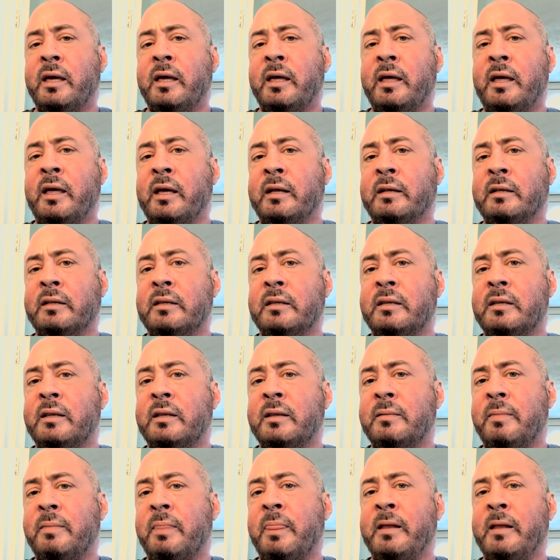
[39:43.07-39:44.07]
It,
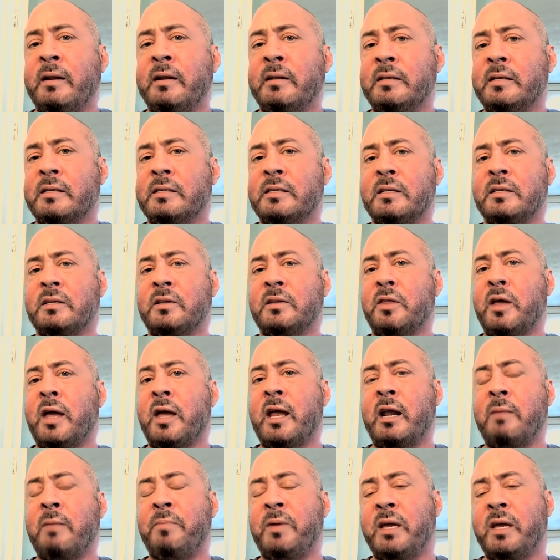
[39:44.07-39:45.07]
in addition to
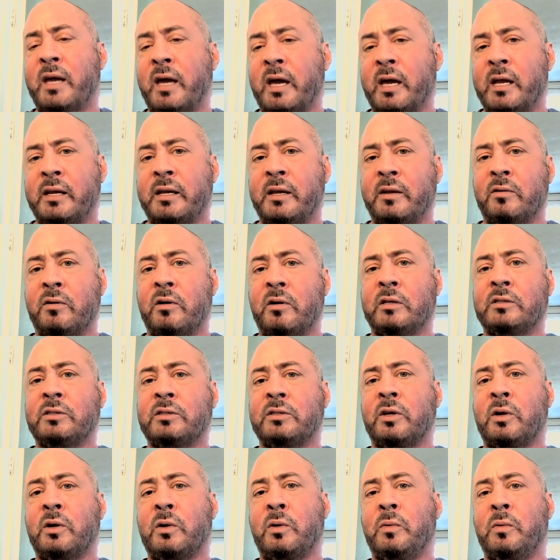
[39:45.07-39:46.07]
that, epicatechin
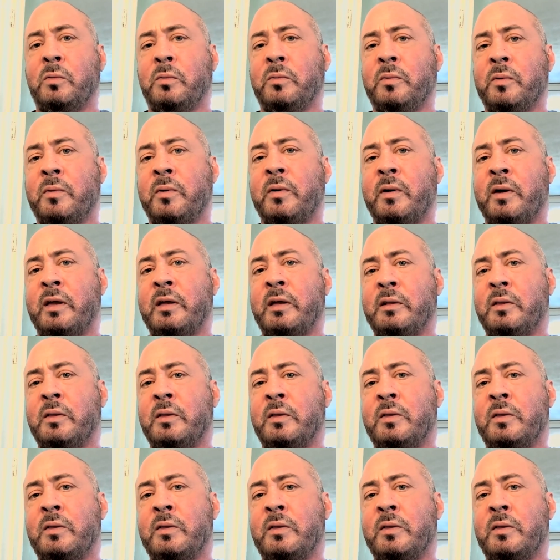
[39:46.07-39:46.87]
also it,